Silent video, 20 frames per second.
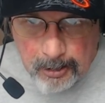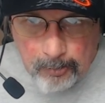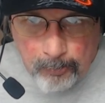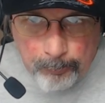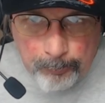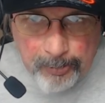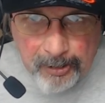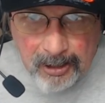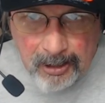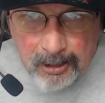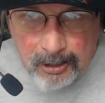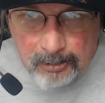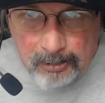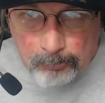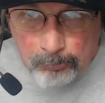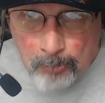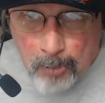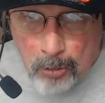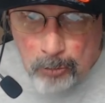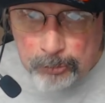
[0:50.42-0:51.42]
but
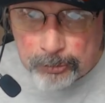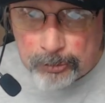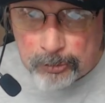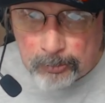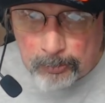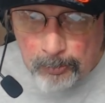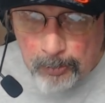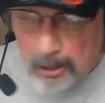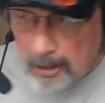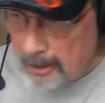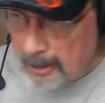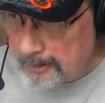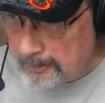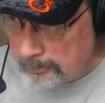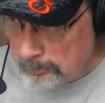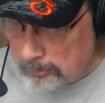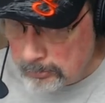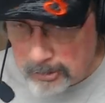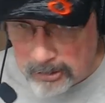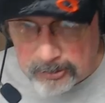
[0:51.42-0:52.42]
most like
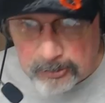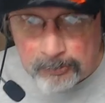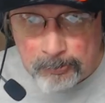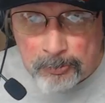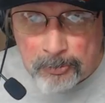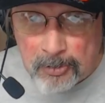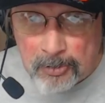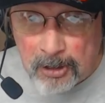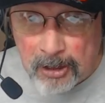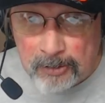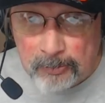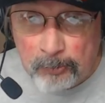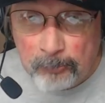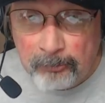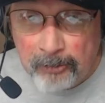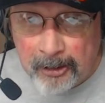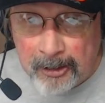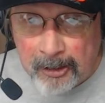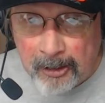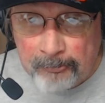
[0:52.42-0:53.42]
this this
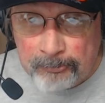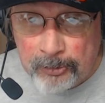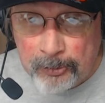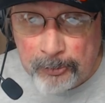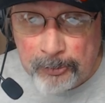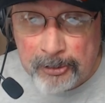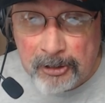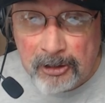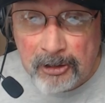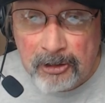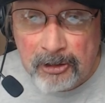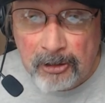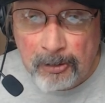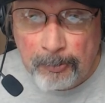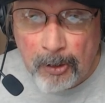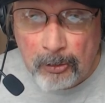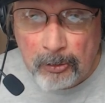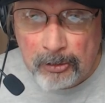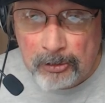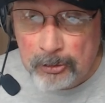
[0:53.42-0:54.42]
video I'm doing is
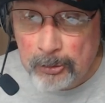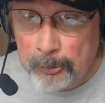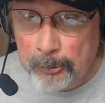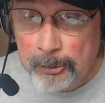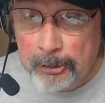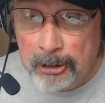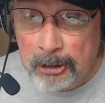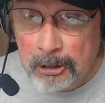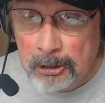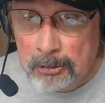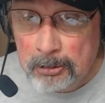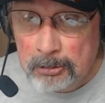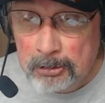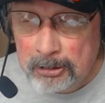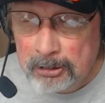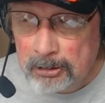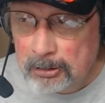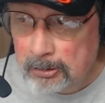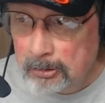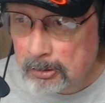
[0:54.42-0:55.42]
about a tour
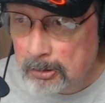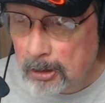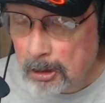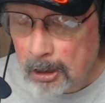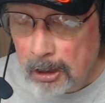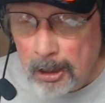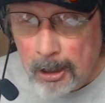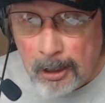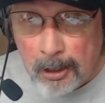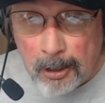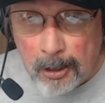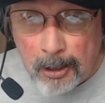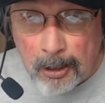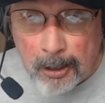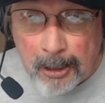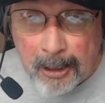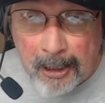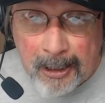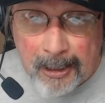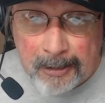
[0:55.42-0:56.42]

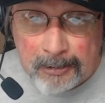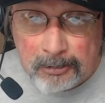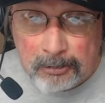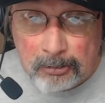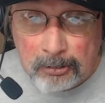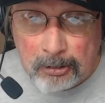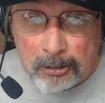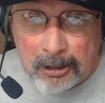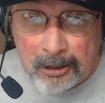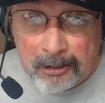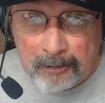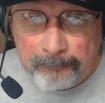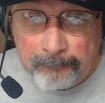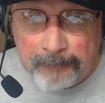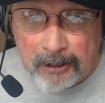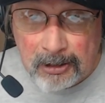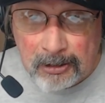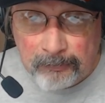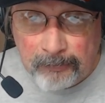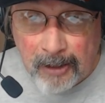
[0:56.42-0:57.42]
at
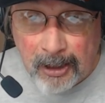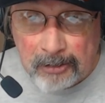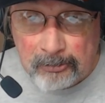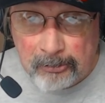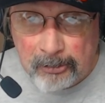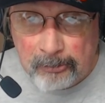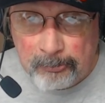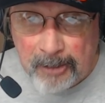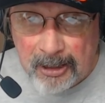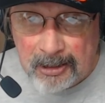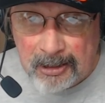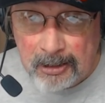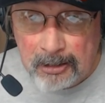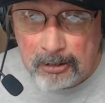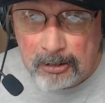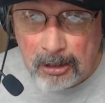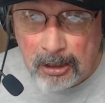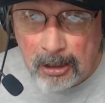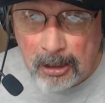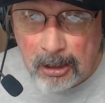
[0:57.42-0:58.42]
Airfix factory
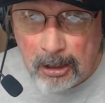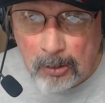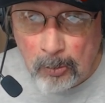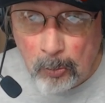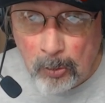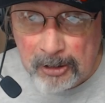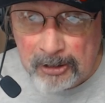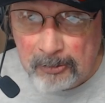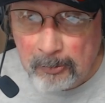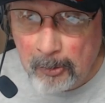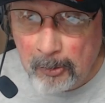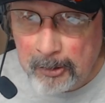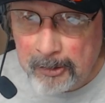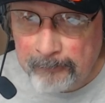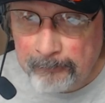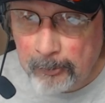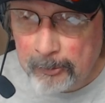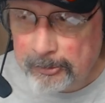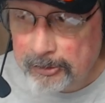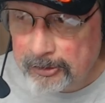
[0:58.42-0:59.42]
making uh,
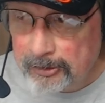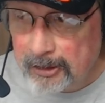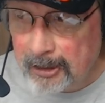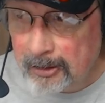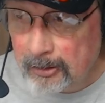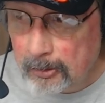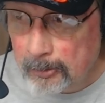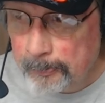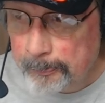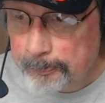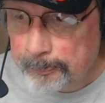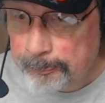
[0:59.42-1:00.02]
124th scale